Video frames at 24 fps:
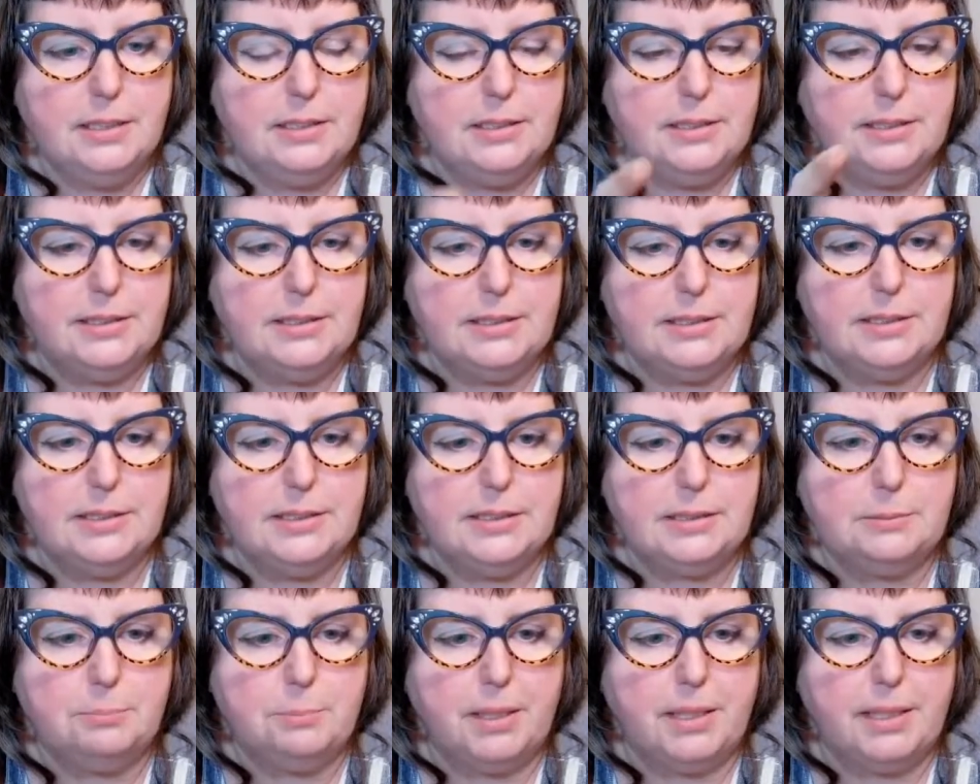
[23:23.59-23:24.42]
This
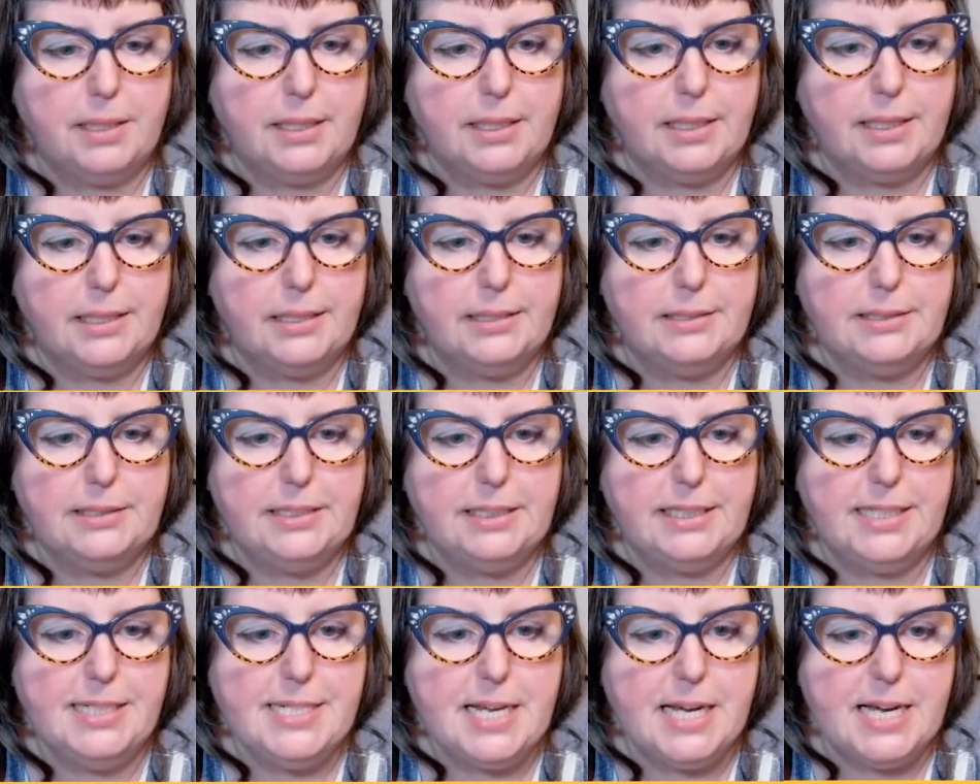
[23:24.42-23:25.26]
is my
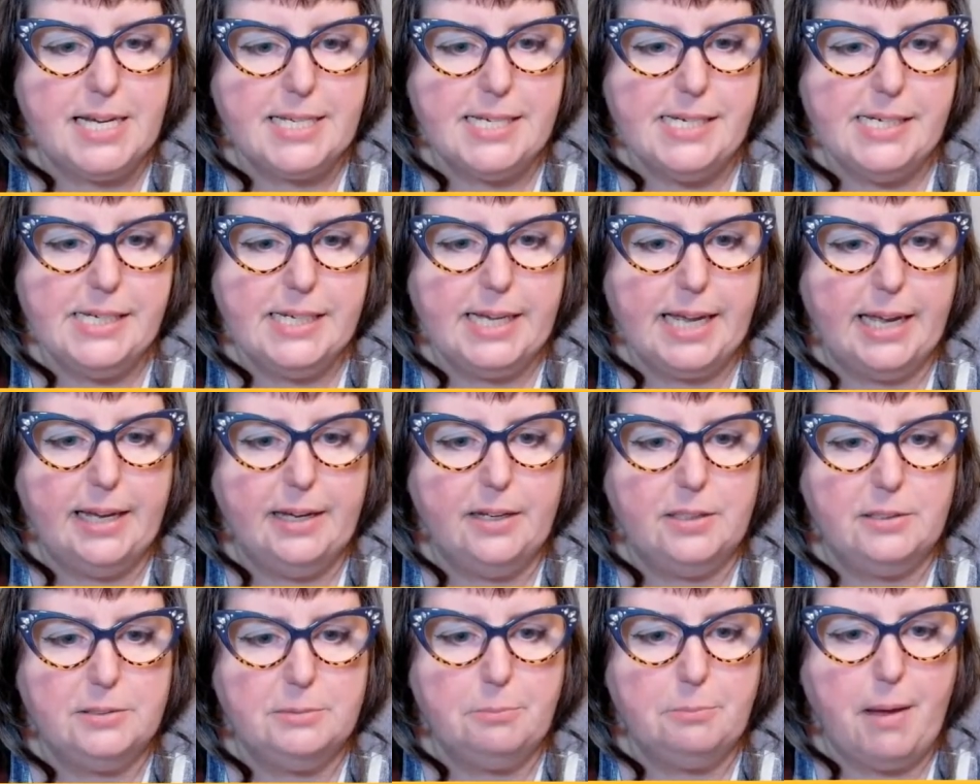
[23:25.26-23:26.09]
tiki-taki
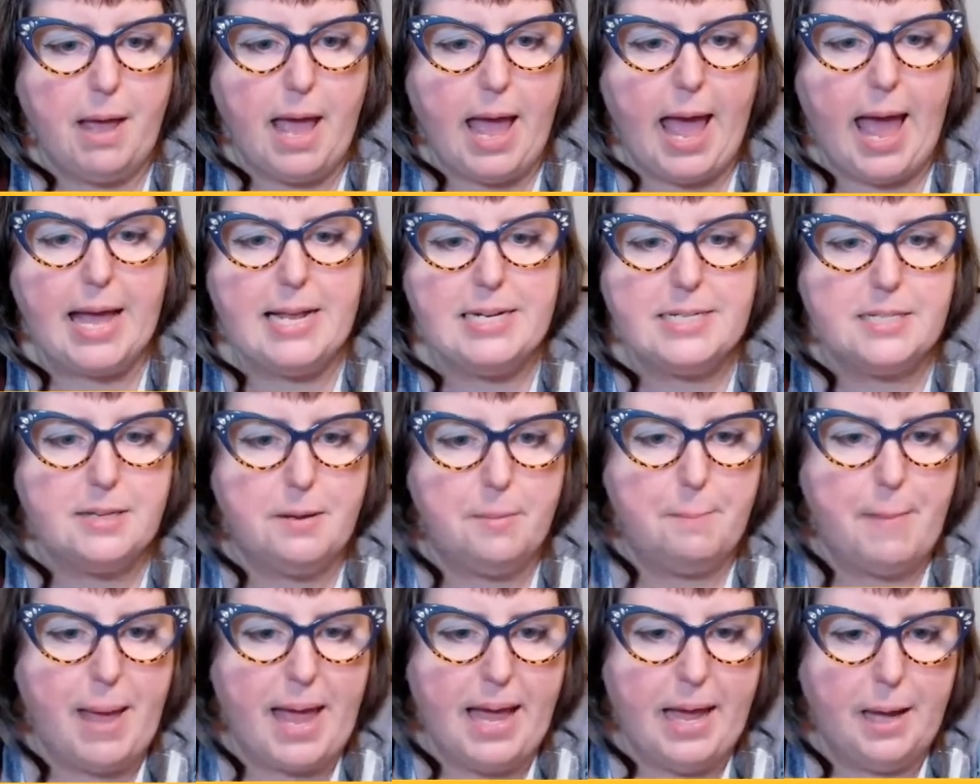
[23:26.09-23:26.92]
account at
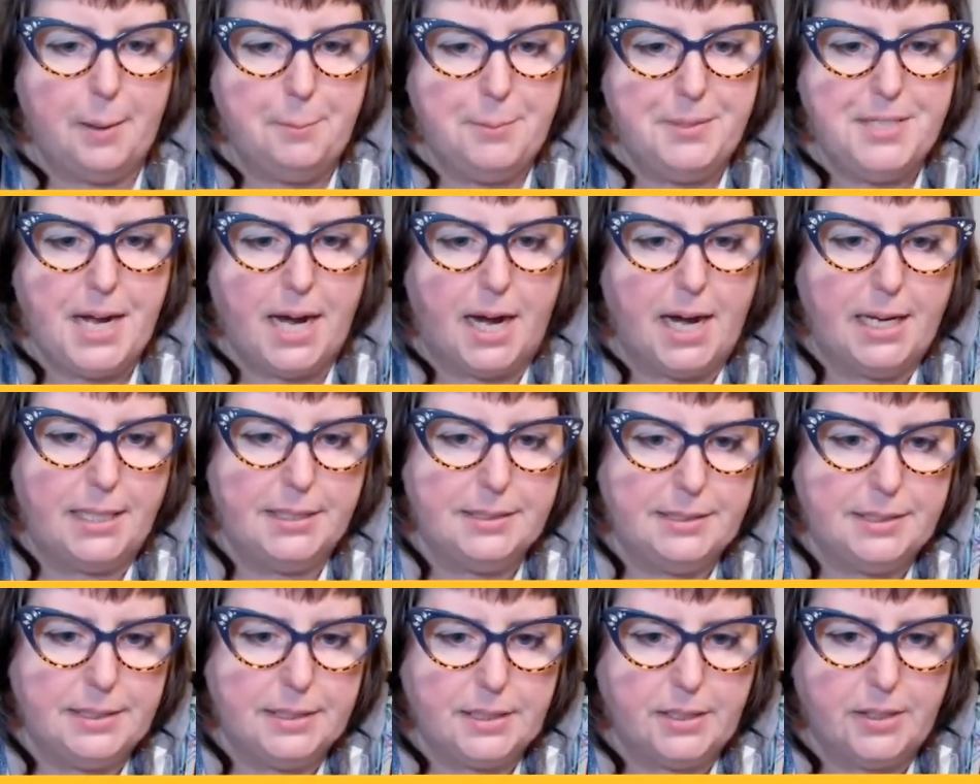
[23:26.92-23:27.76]

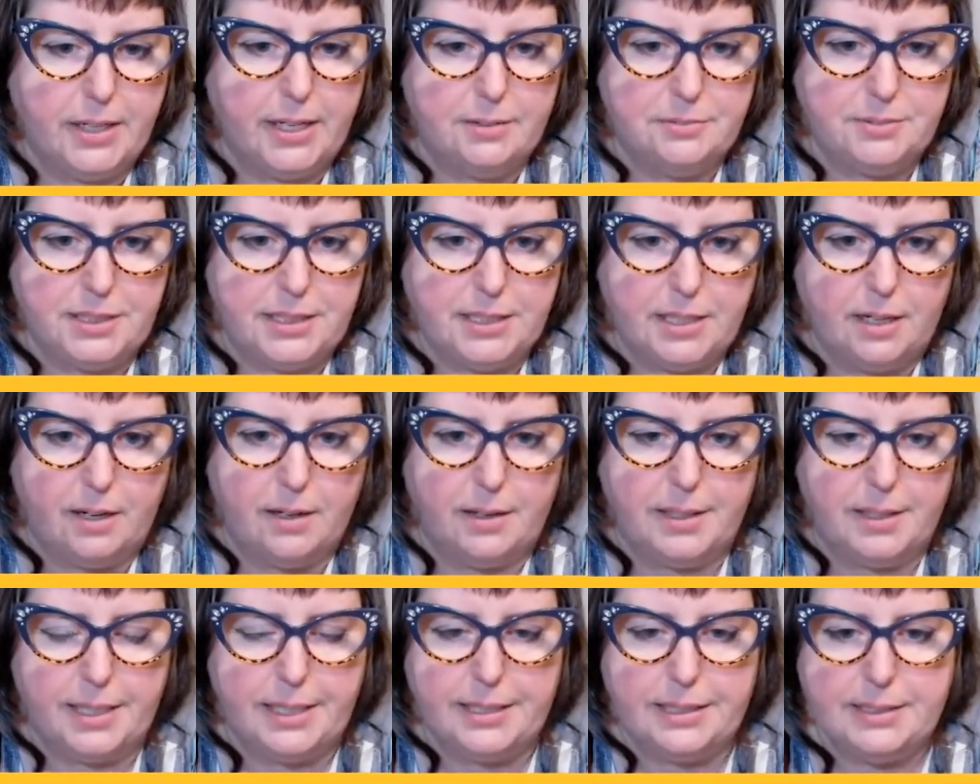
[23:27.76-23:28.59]

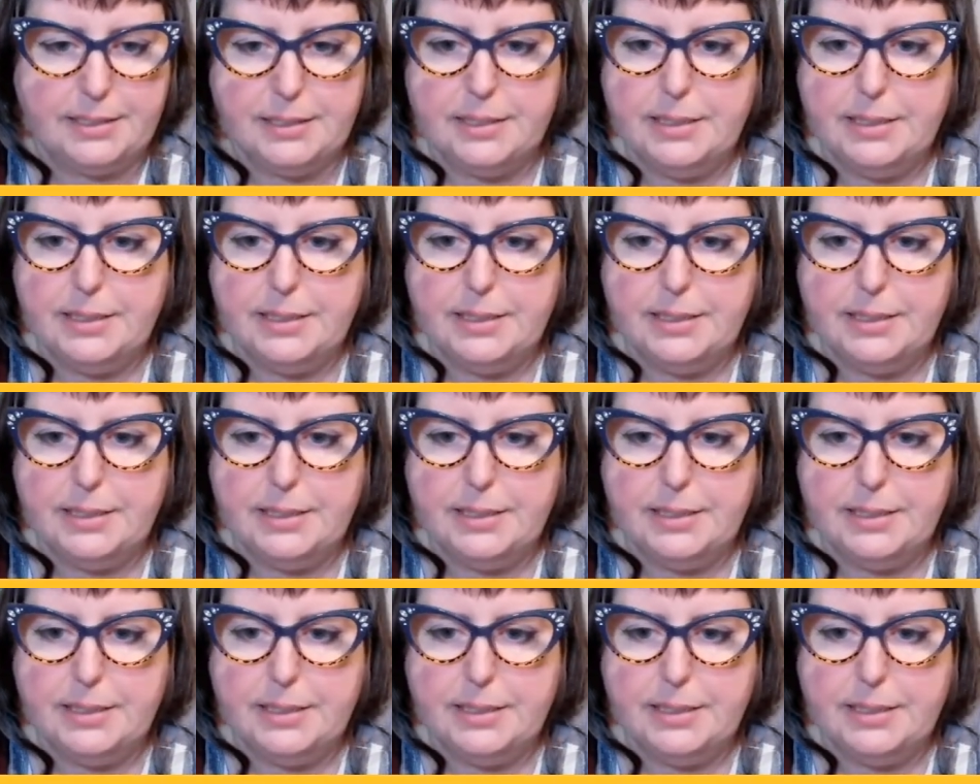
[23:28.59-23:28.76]
mab.thecraftycarney.